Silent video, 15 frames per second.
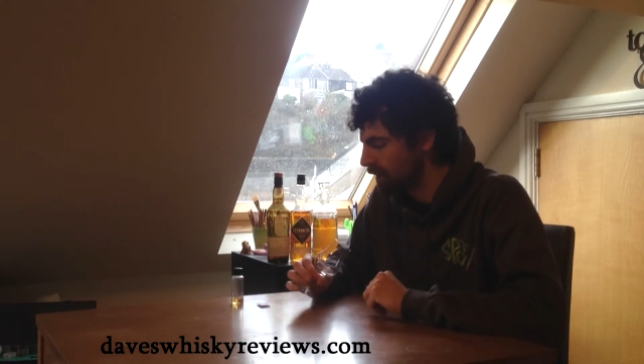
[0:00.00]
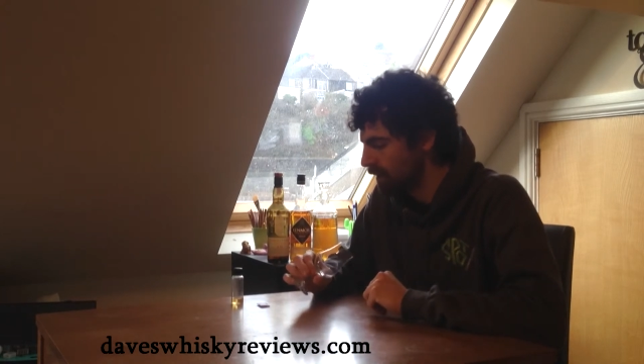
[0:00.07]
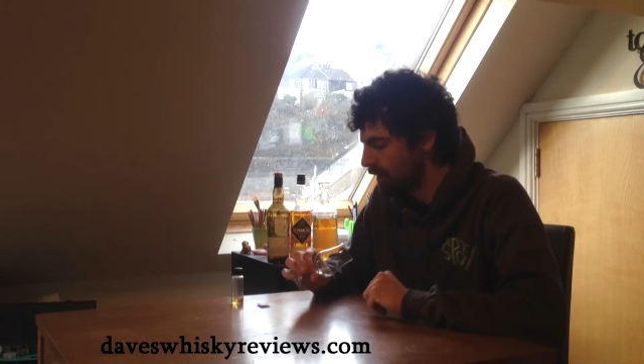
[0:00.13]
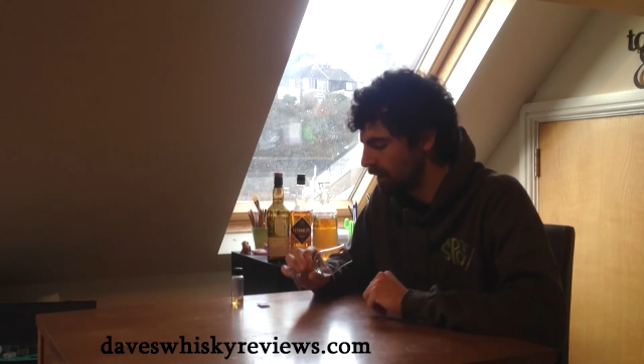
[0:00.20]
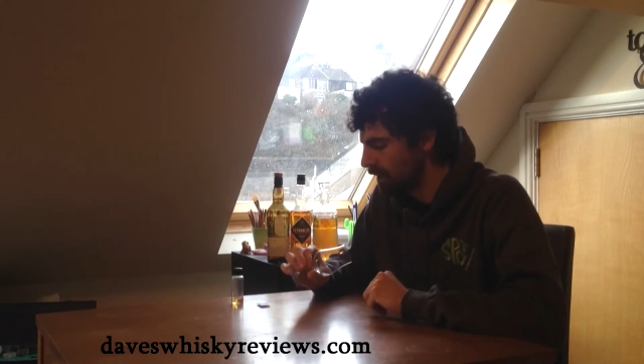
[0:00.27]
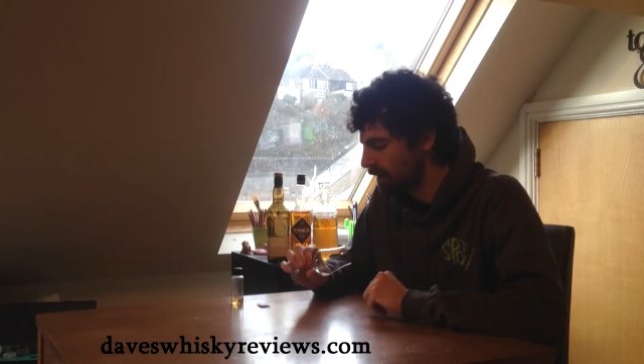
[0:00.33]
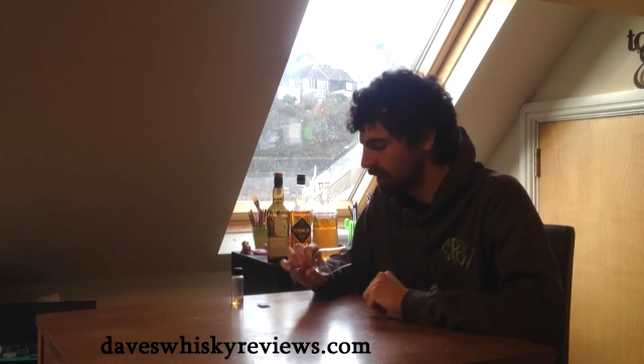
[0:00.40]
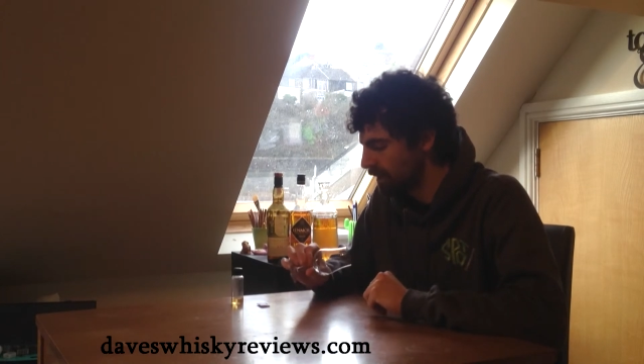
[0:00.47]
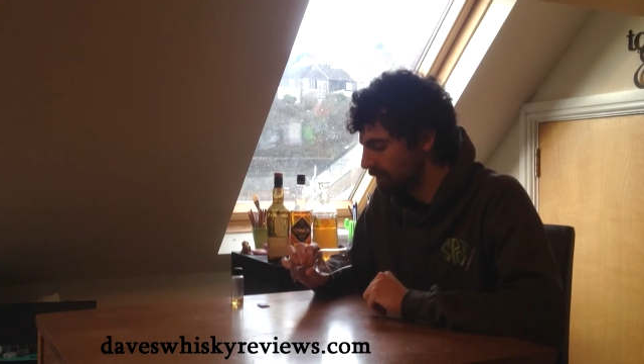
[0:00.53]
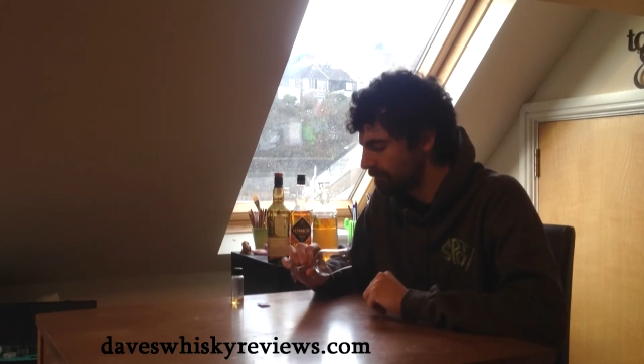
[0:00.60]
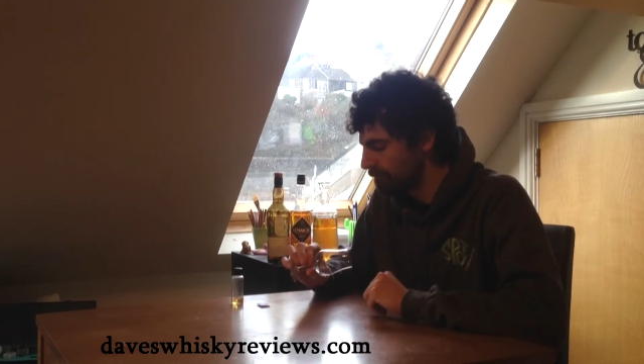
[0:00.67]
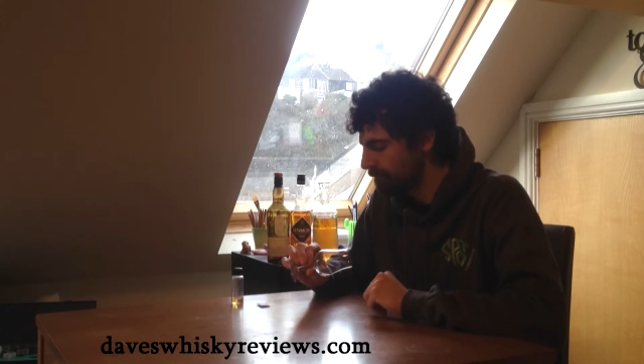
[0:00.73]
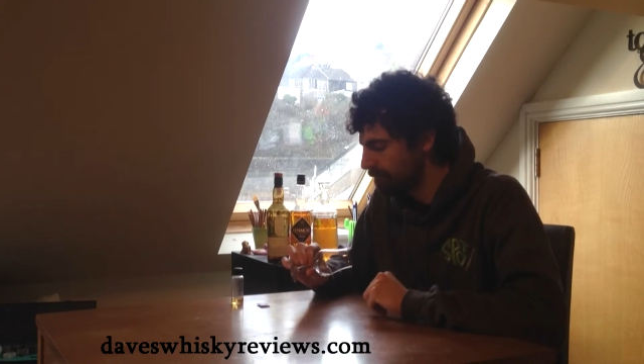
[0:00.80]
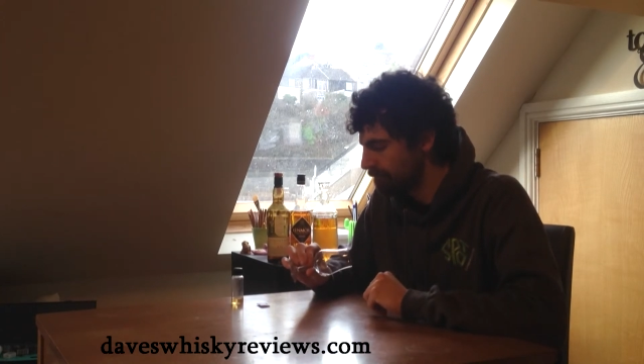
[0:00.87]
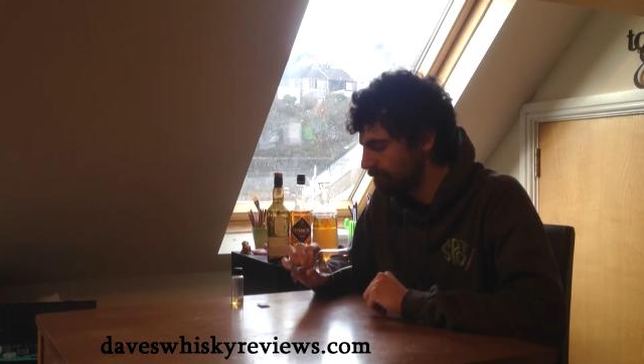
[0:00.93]

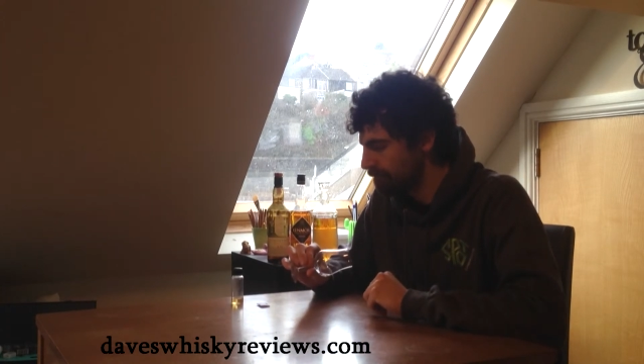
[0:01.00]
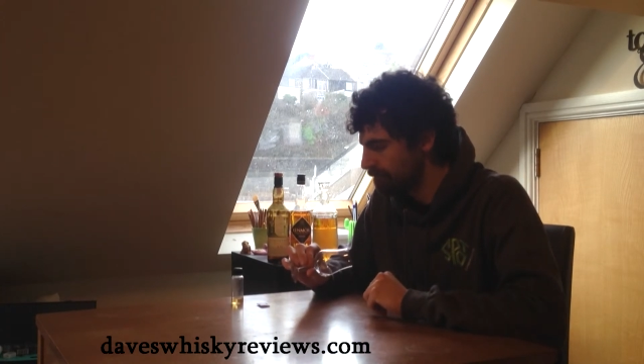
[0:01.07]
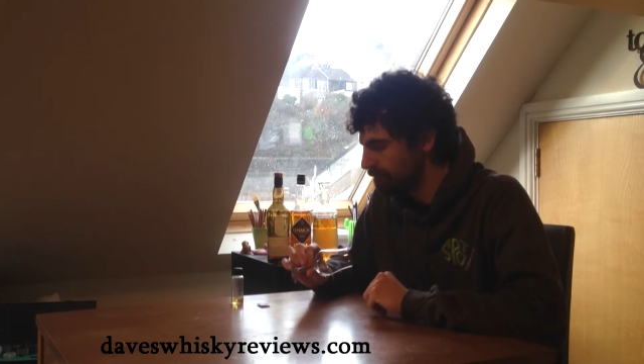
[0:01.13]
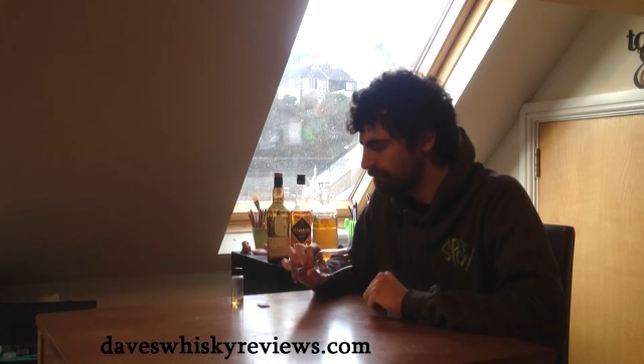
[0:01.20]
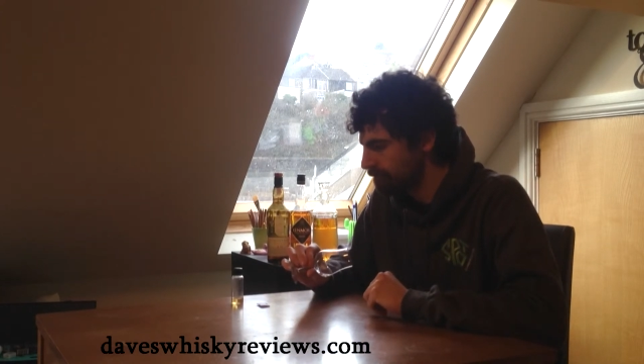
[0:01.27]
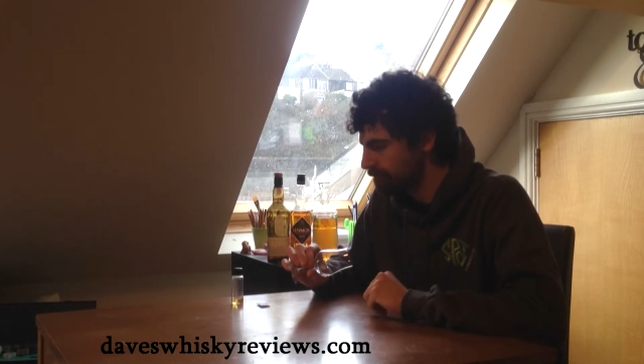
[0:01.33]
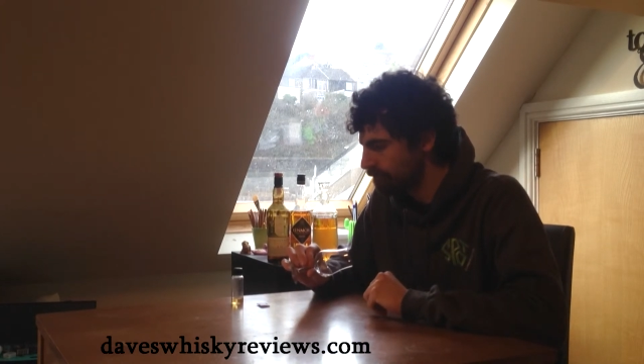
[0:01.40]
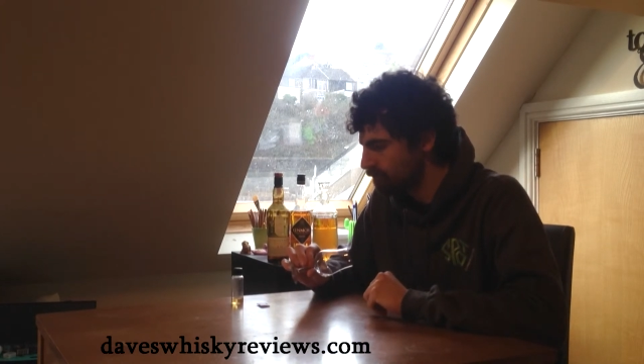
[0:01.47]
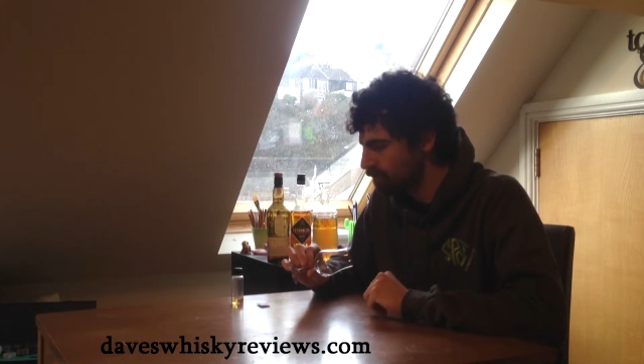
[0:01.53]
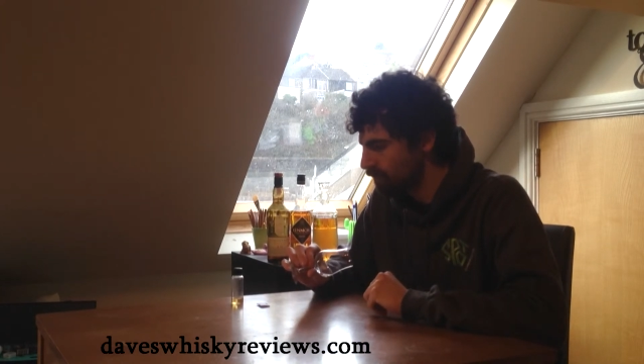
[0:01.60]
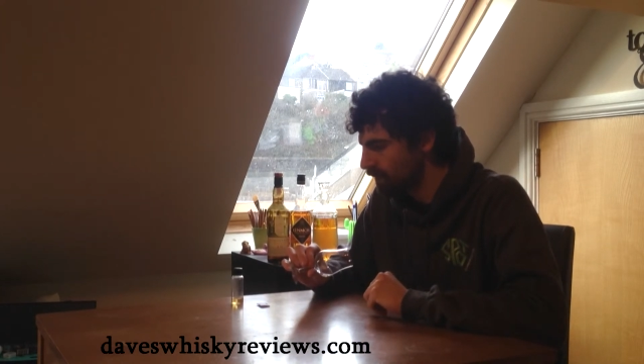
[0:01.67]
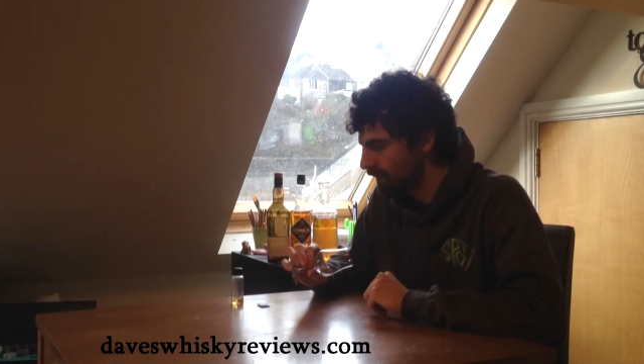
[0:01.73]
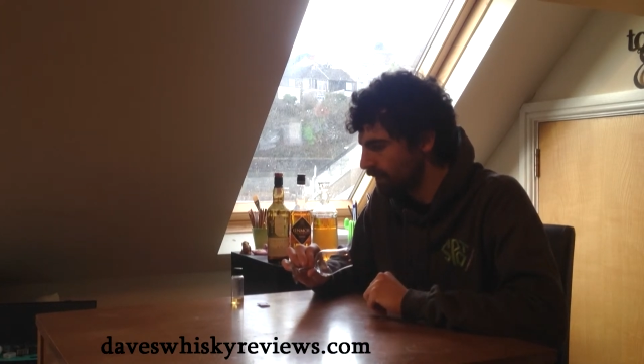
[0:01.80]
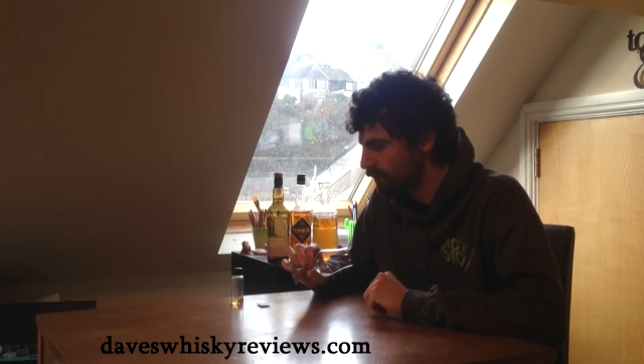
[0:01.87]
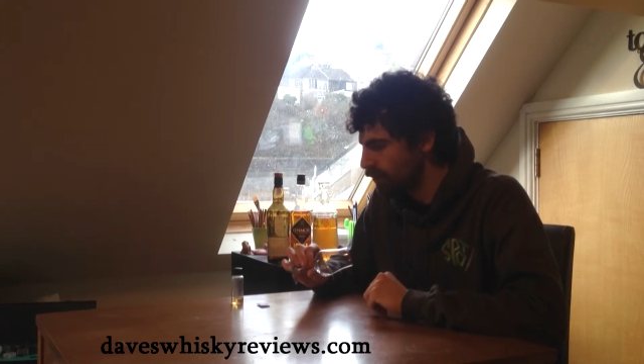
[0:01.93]
in
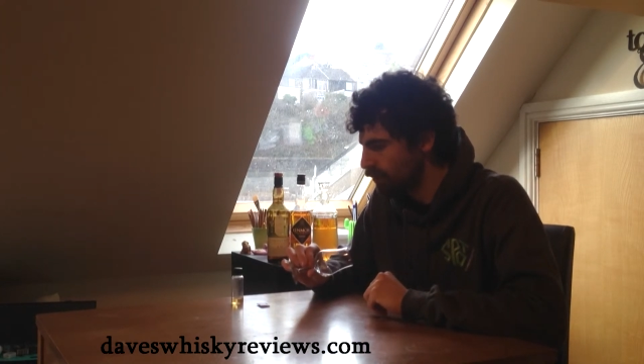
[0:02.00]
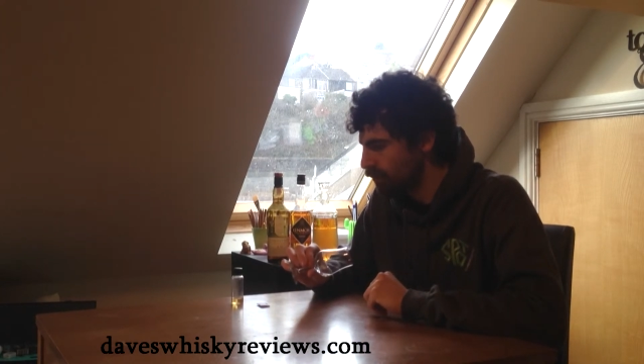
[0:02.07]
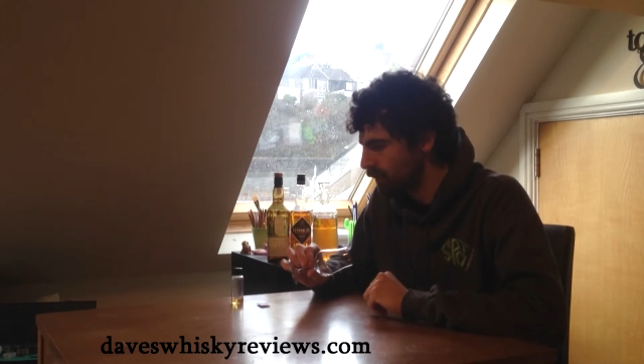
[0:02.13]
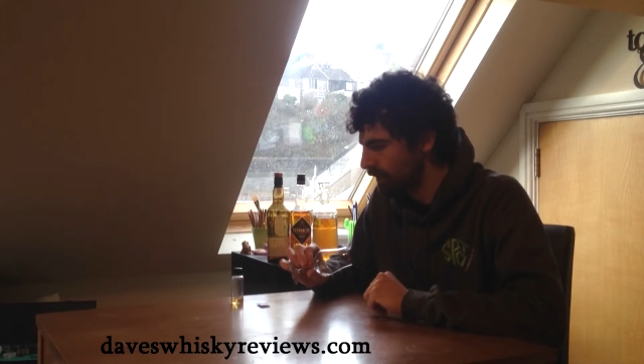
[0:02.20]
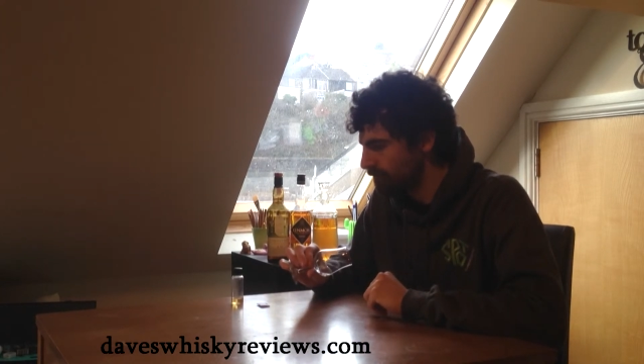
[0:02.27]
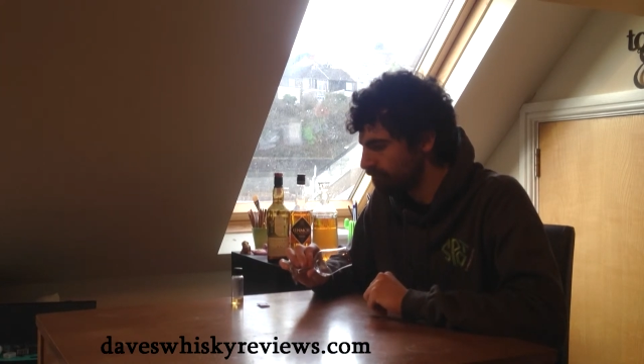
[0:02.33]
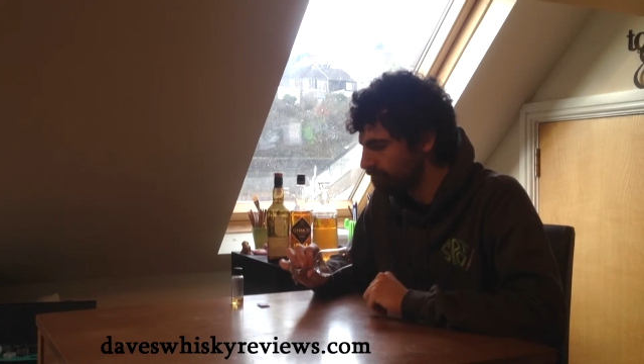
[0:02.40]
a good way.